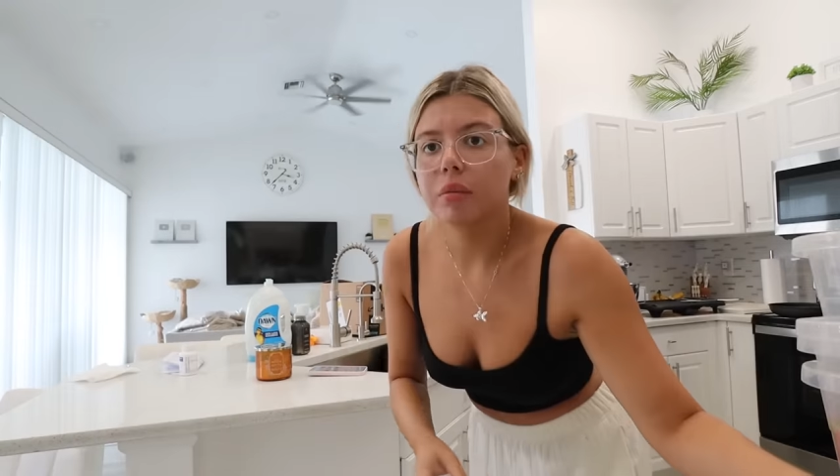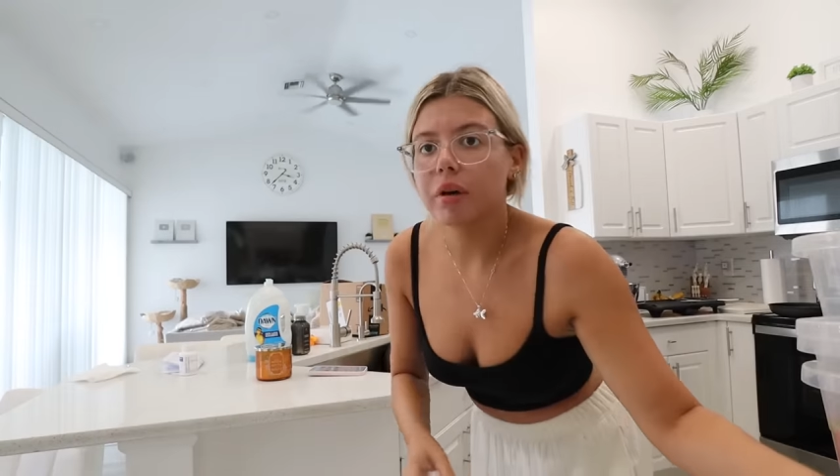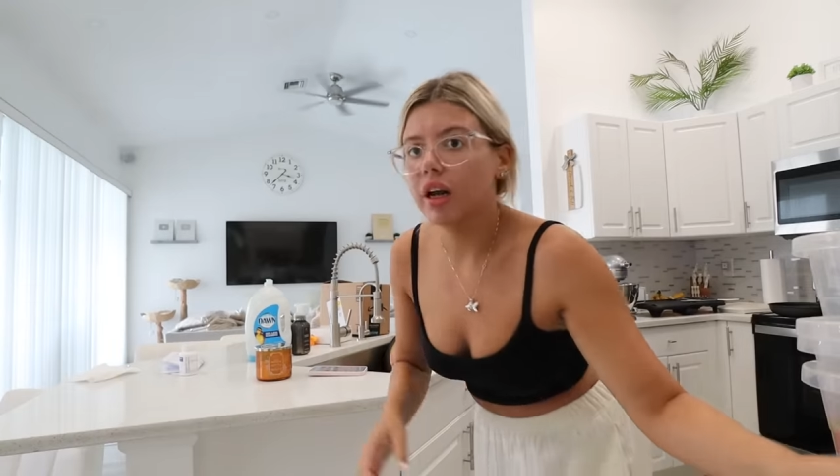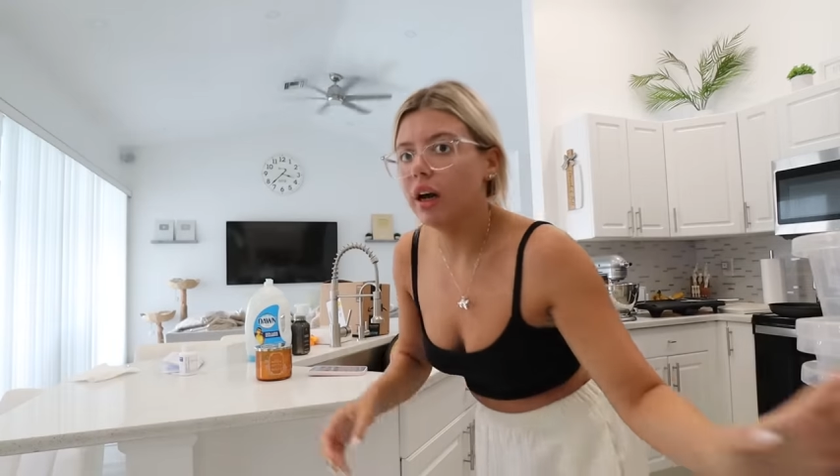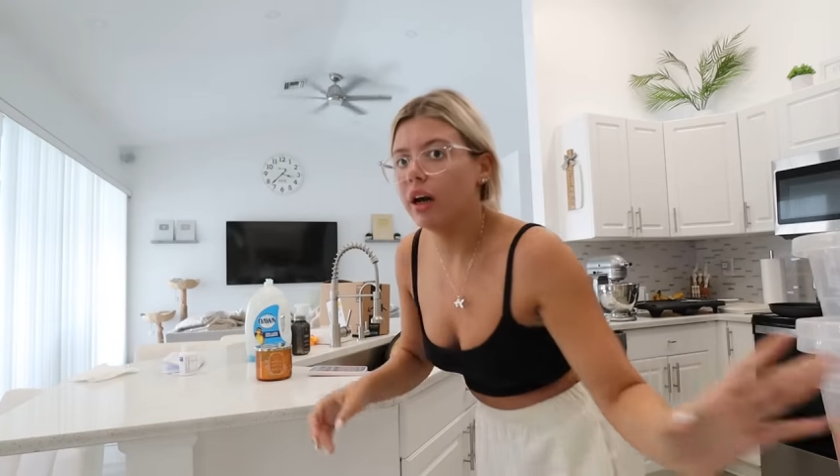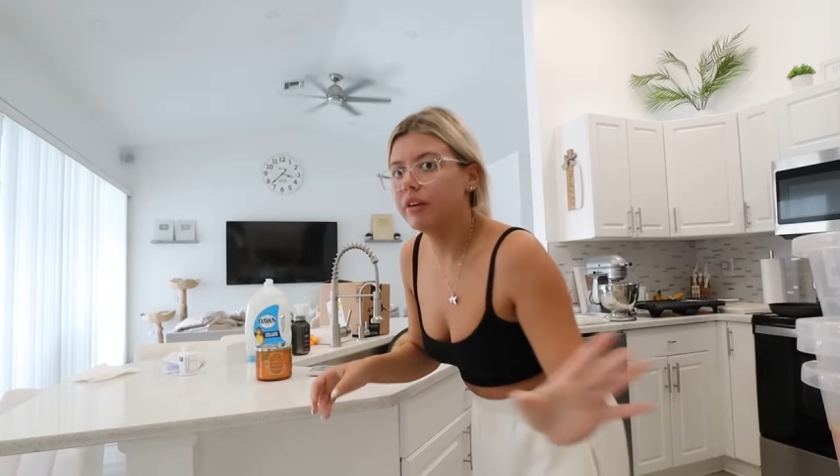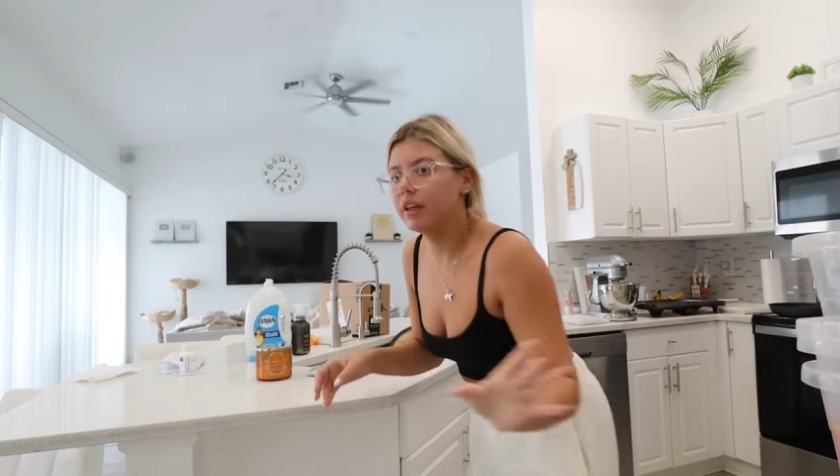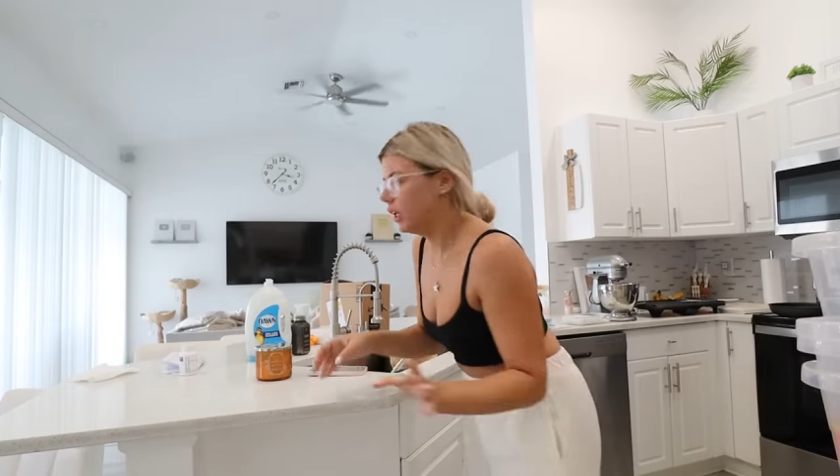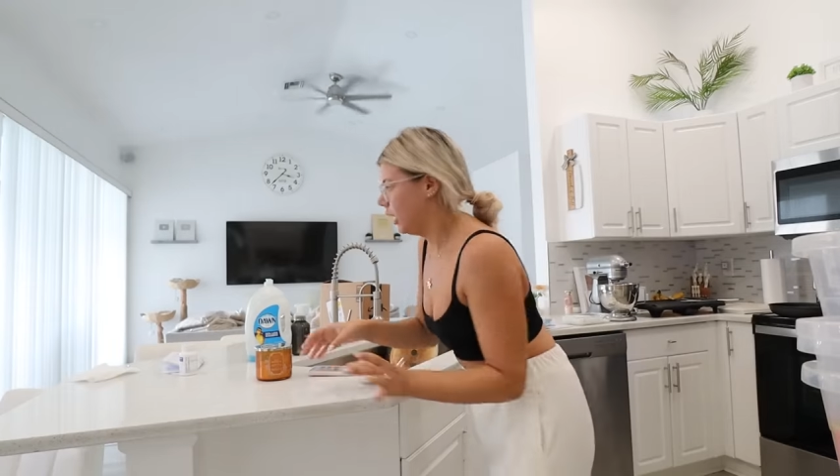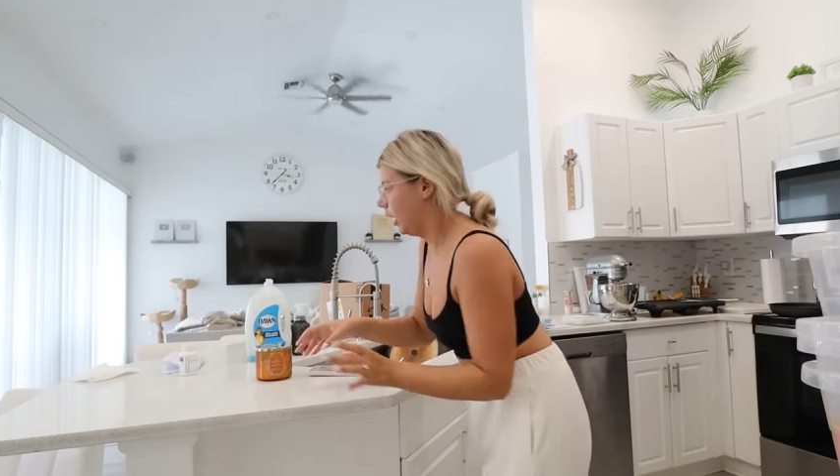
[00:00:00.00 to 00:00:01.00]
I'm gonna have
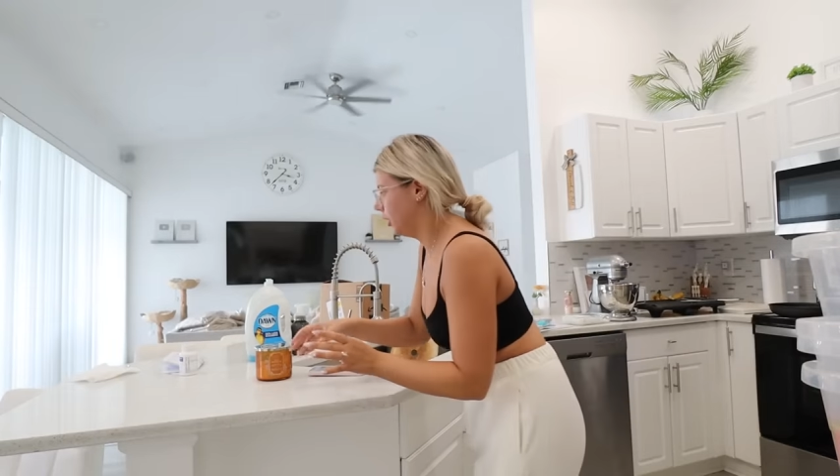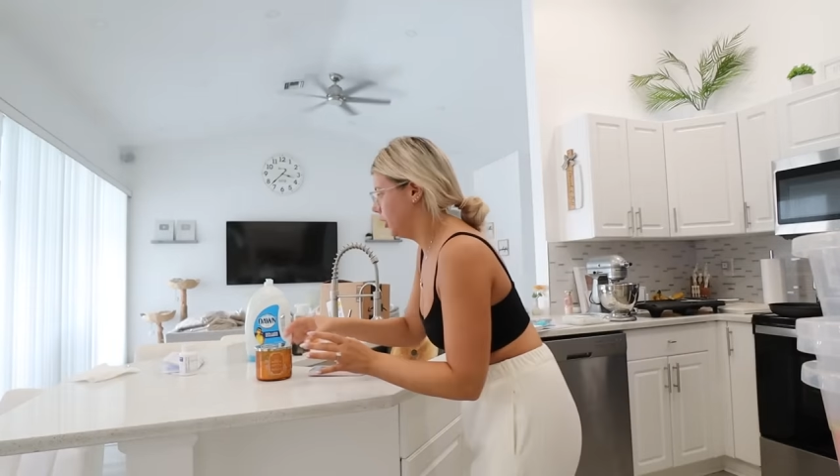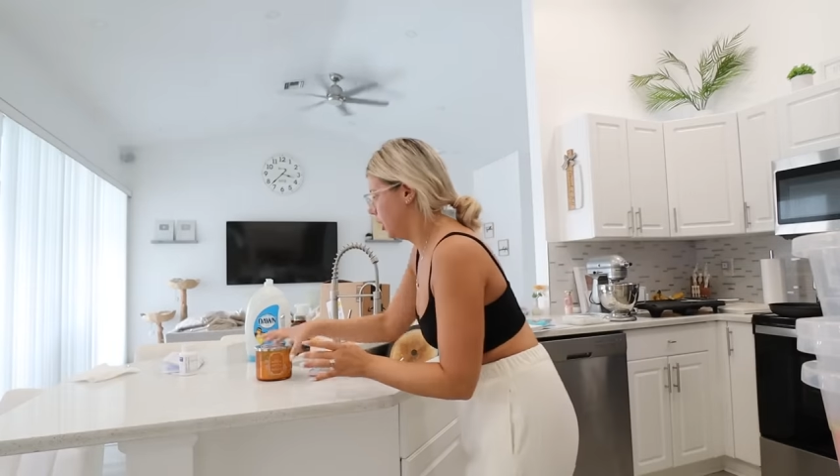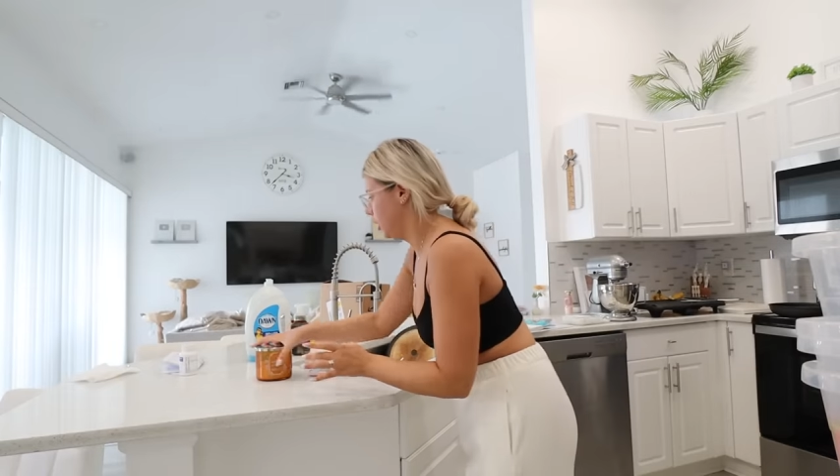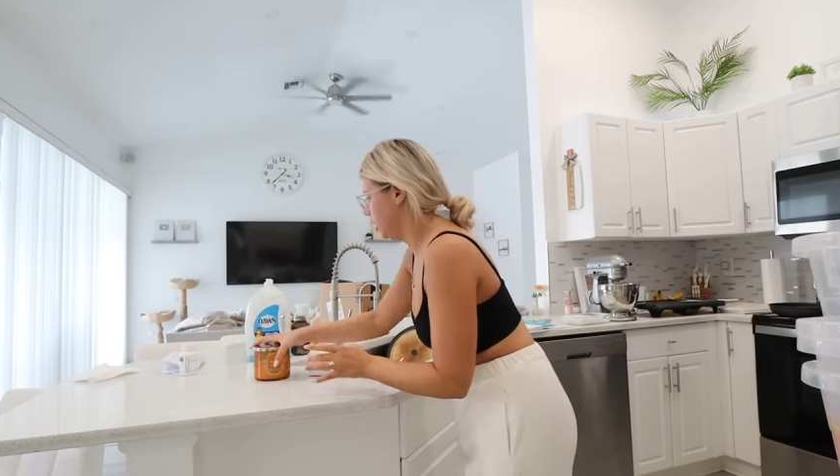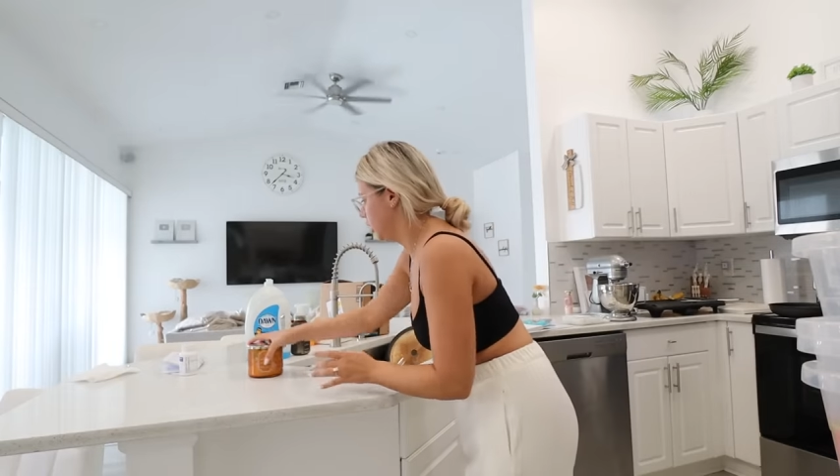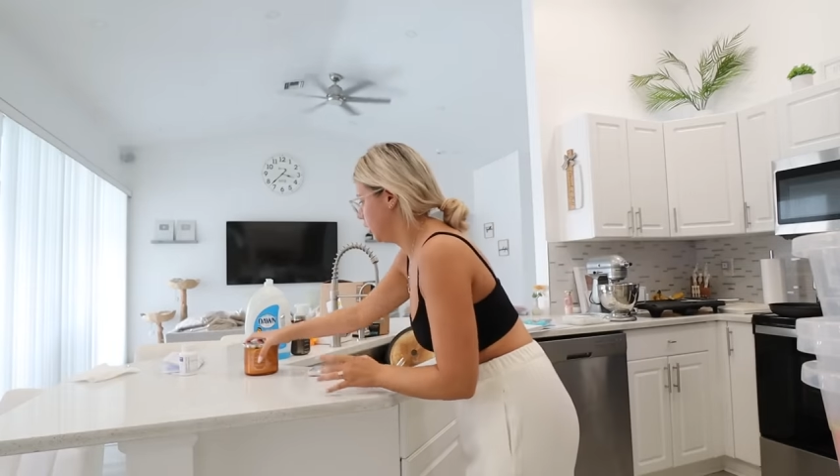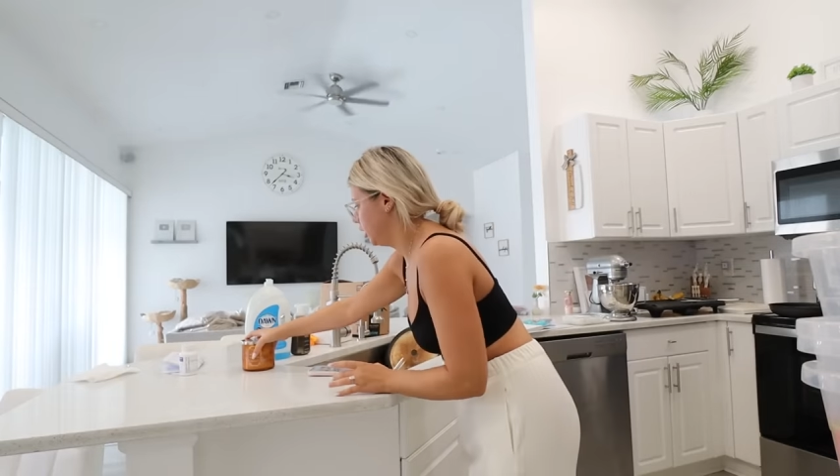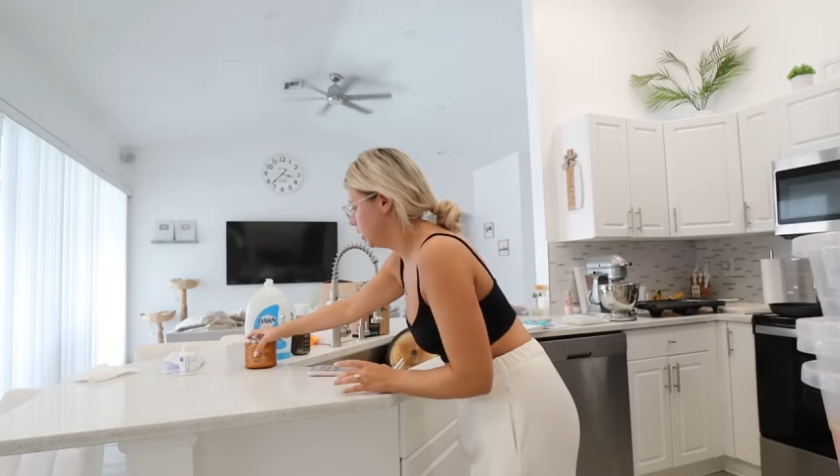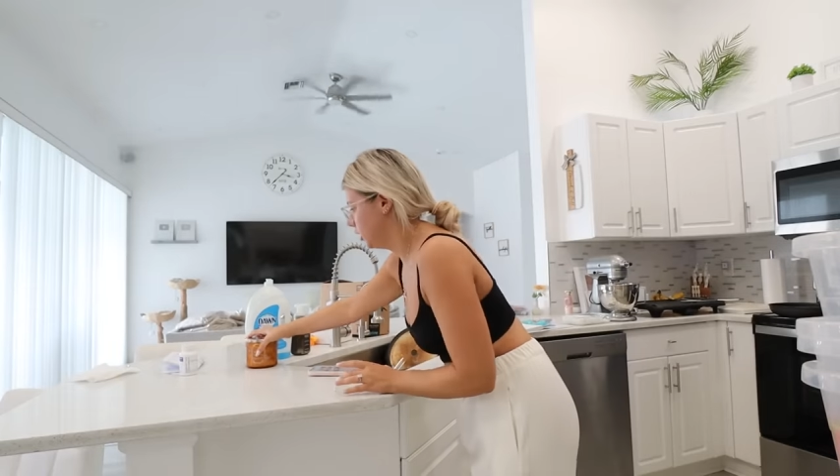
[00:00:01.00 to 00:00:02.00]
it like kind of right
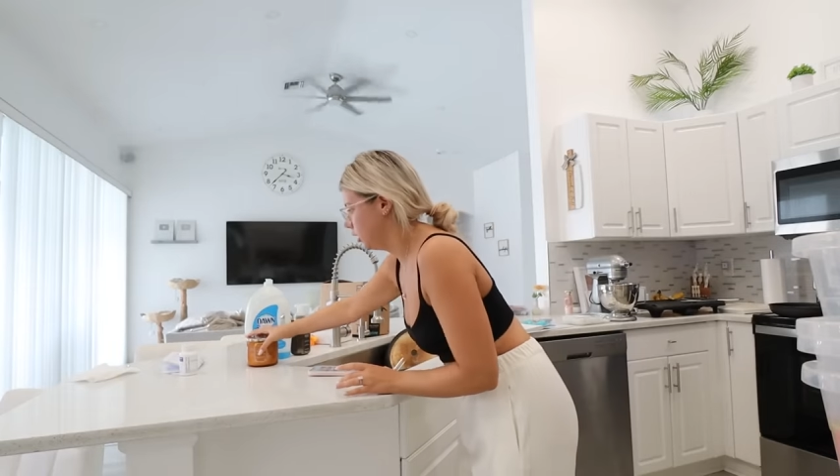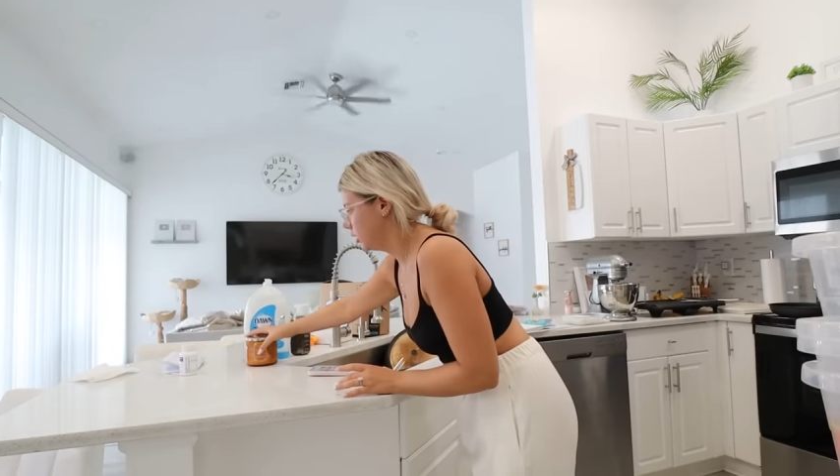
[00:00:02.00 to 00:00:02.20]
here.